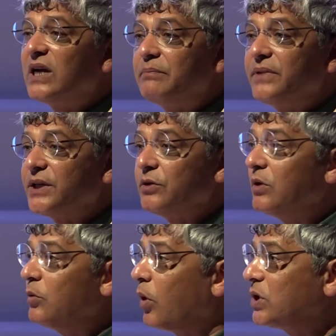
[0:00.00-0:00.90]
clip that you
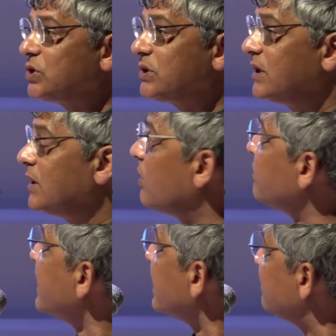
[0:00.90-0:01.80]
will watch
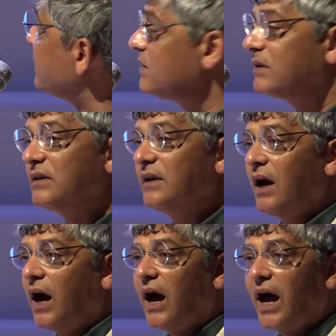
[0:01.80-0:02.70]
of an elephant.
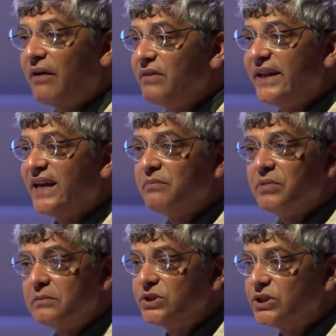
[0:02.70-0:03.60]
I haven't taken
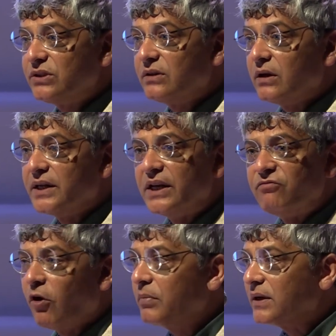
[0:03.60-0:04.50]
permission and
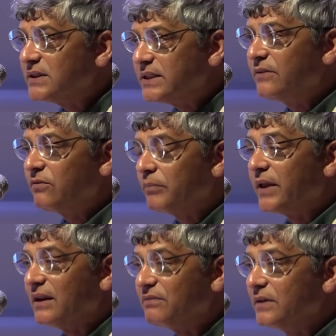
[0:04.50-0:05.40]
informed consent from
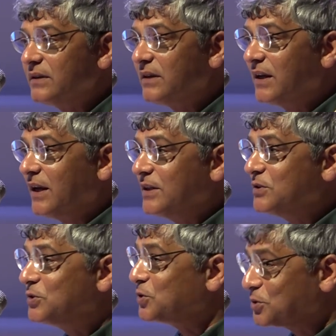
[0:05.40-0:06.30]
the elephant,
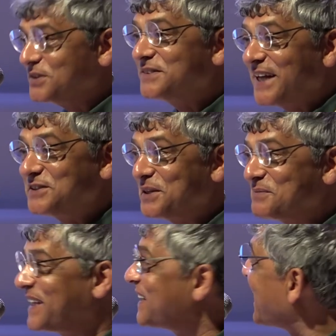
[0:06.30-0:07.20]
so that's
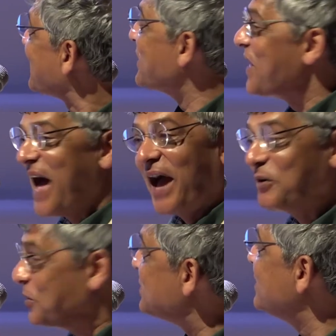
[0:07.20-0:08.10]
something that I
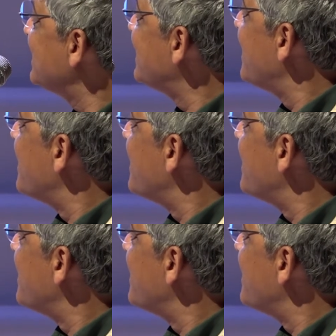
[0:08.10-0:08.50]
couldn't.